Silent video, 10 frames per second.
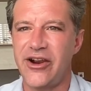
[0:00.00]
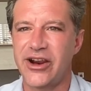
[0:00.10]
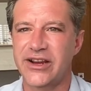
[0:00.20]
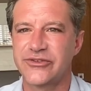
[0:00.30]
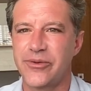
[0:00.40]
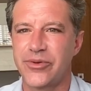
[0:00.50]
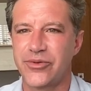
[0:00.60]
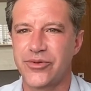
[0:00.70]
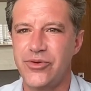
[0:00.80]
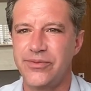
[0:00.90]
Eric is from
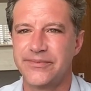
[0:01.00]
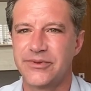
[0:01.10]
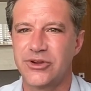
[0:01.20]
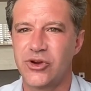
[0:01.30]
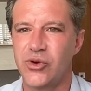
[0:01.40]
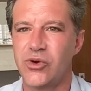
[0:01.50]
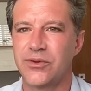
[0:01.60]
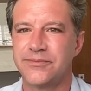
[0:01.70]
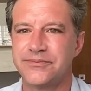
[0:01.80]
Peru. Cool.